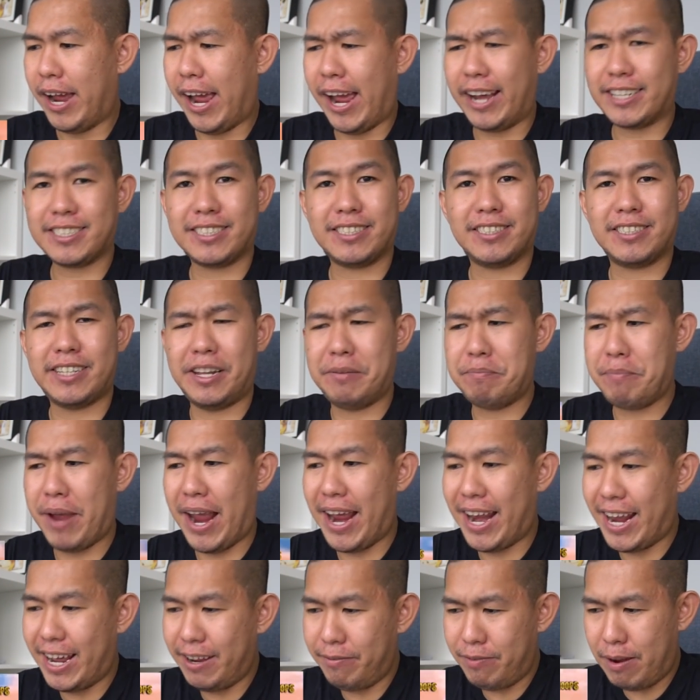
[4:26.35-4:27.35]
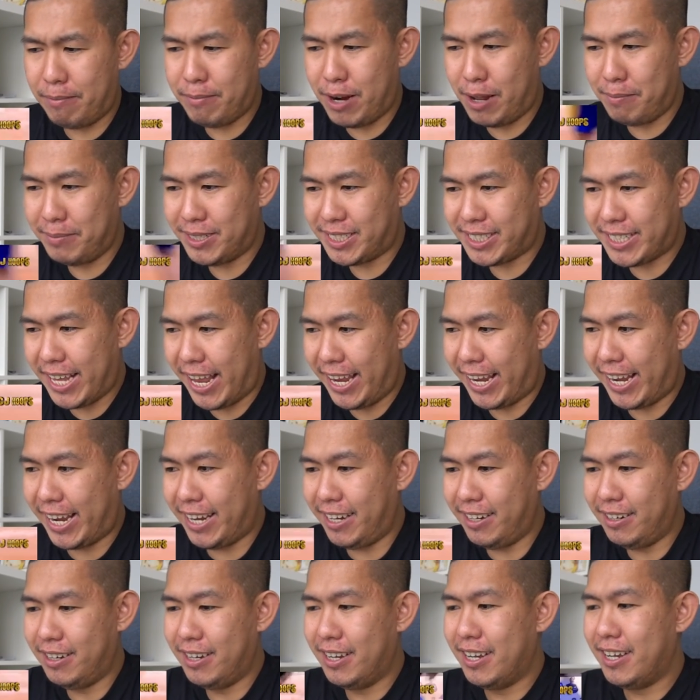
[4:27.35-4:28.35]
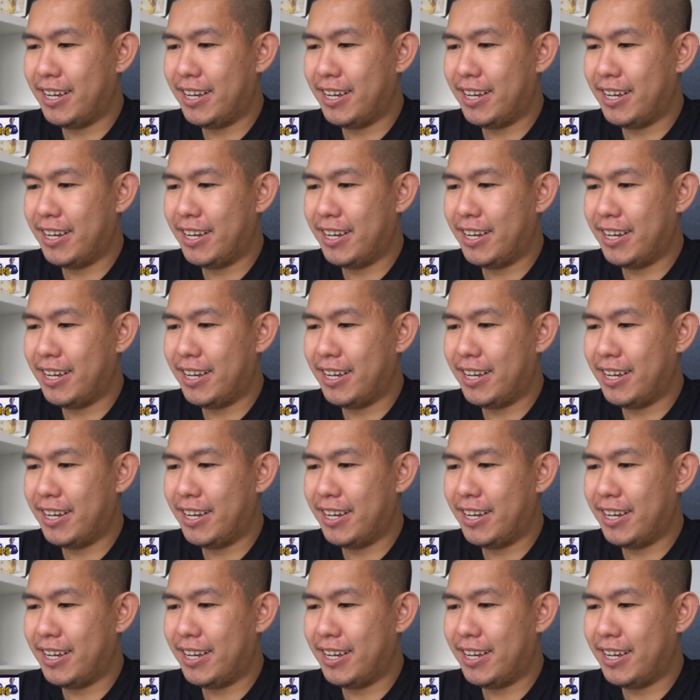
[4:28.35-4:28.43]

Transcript: Ex San Beda, if I'm not mistaken.